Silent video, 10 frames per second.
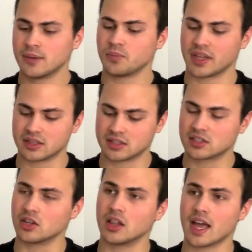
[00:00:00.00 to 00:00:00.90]
and
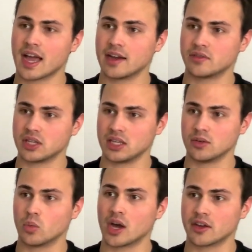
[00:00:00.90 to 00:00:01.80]
still have the
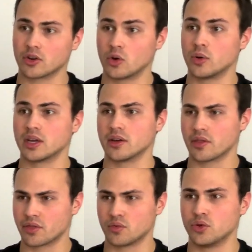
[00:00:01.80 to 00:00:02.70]
wire going
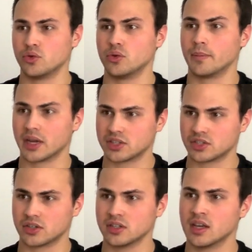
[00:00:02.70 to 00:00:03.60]
through my
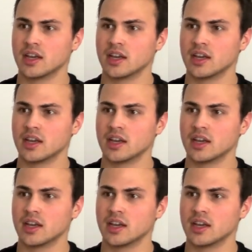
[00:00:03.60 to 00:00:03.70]
shirt